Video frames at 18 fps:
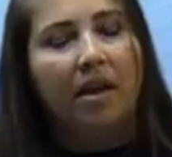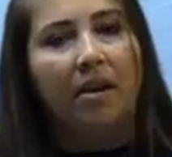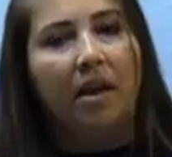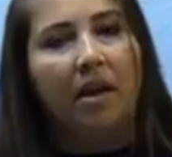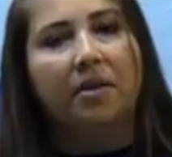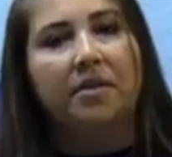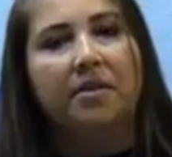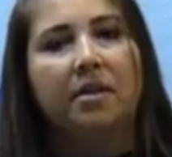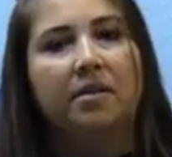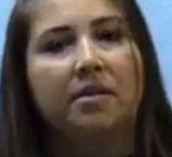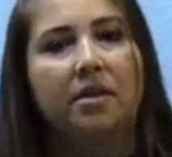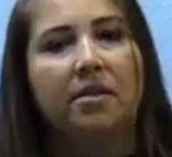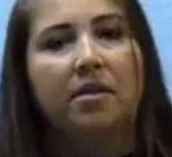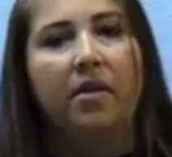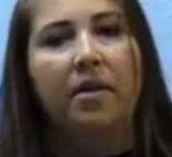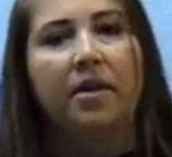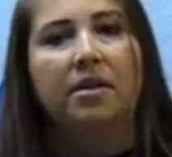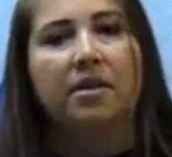that our season is
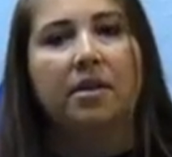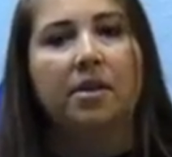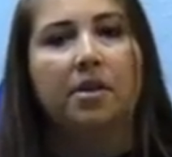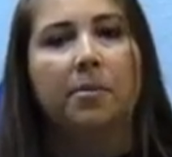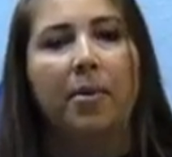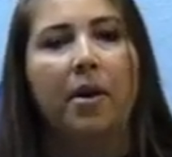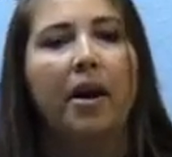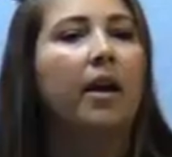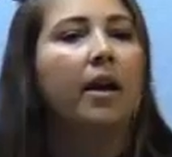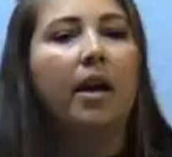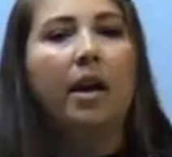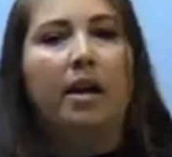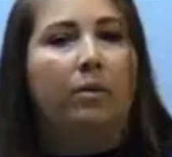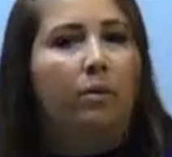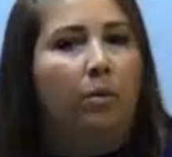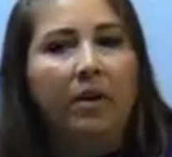going to the spring,